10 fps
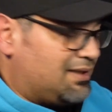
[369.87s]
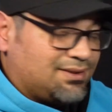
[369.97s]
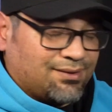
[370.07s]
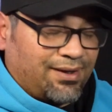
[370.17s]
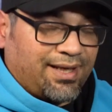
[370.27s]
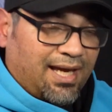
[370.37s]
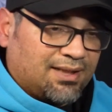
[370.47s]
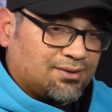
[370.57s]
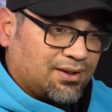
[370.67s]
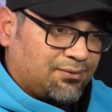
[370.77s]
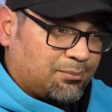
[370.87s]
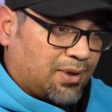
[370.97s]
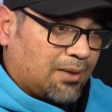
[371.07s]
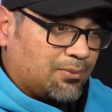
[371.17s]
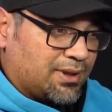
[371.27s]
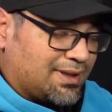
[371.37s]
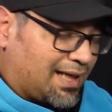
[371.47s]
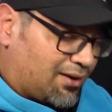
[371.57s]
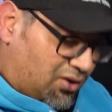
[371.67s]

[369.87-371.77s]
So I canceled it from Prime 1, got